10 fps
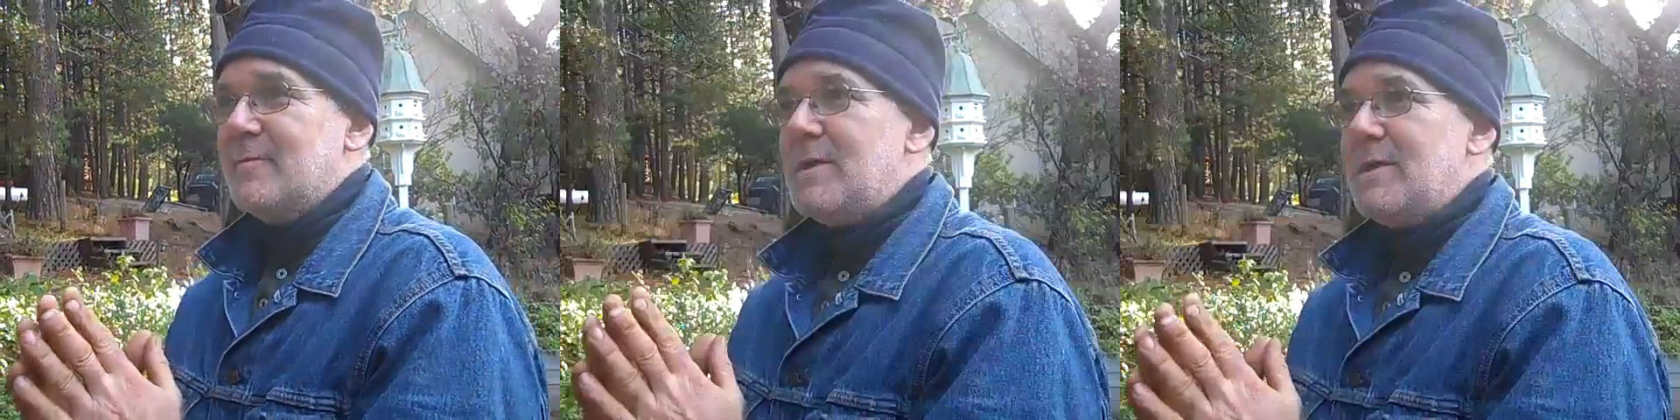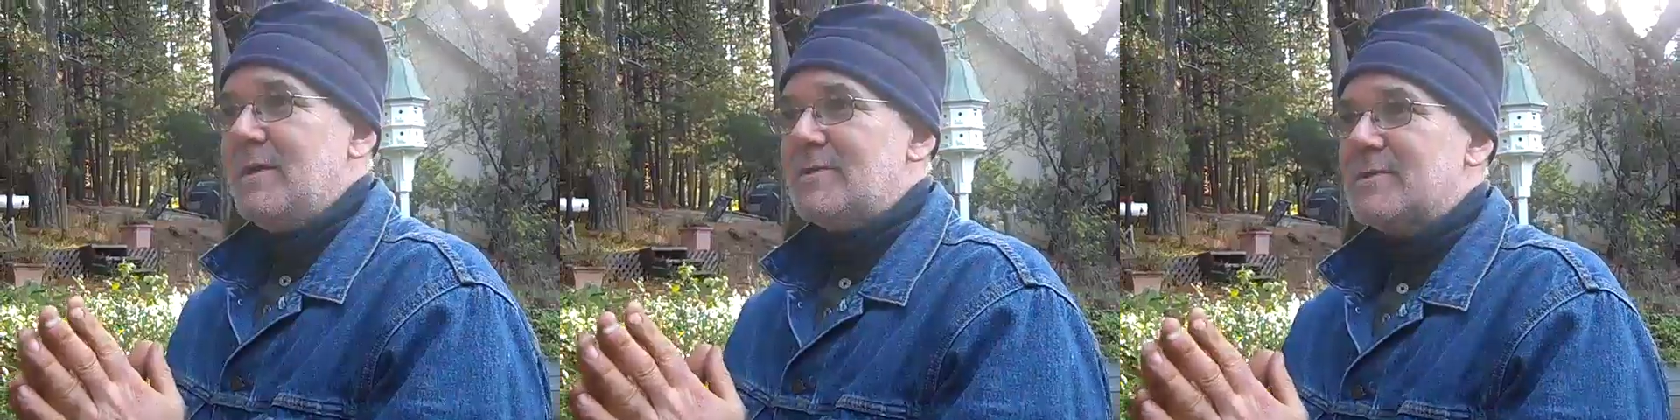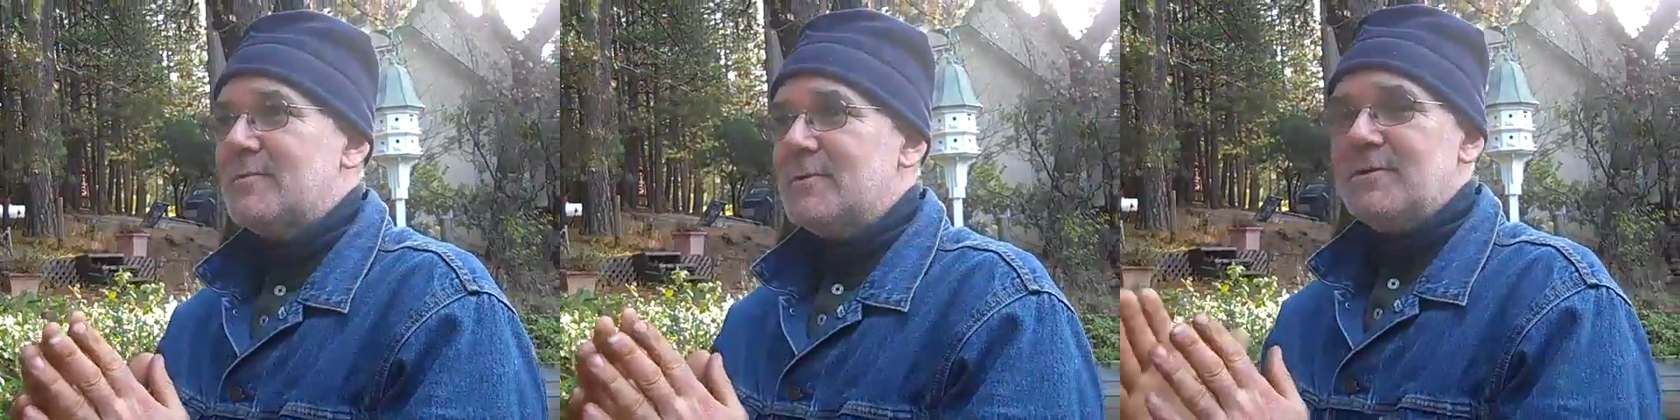
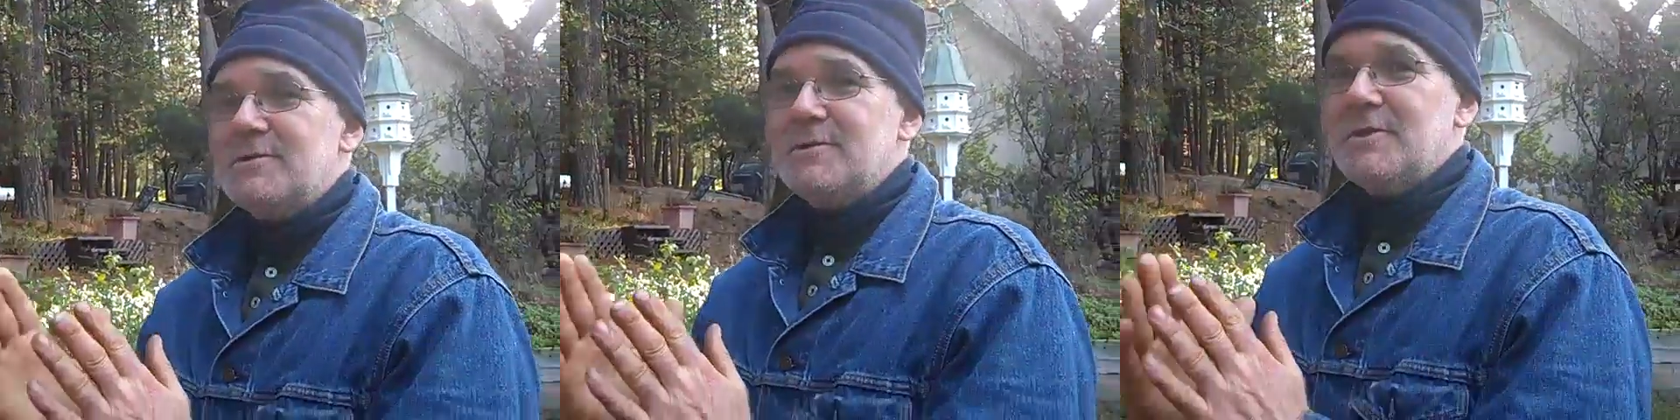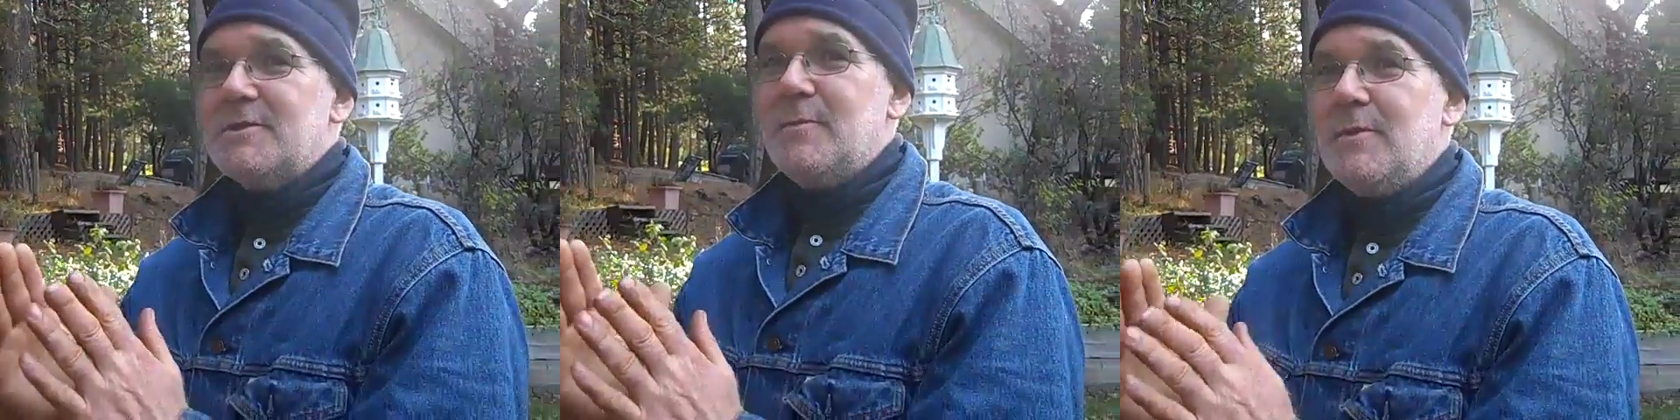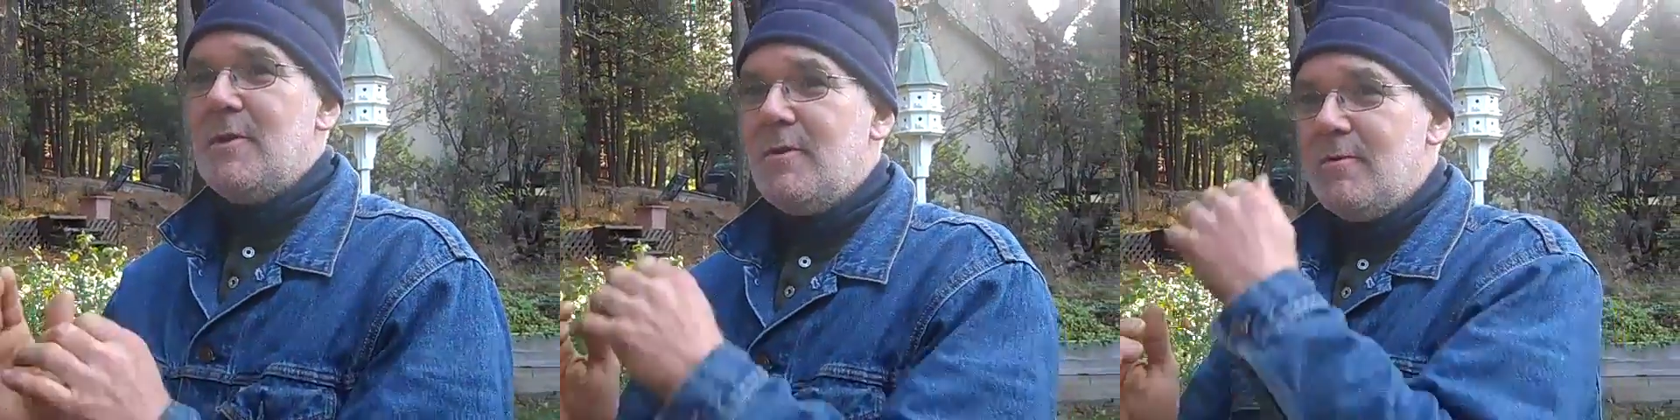pH, which is just
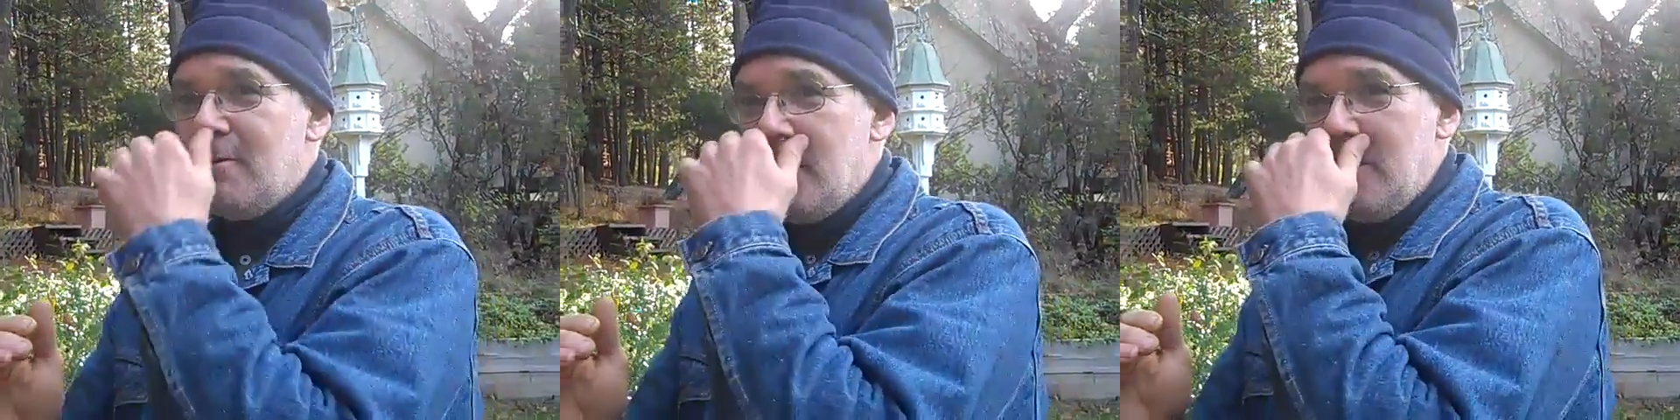below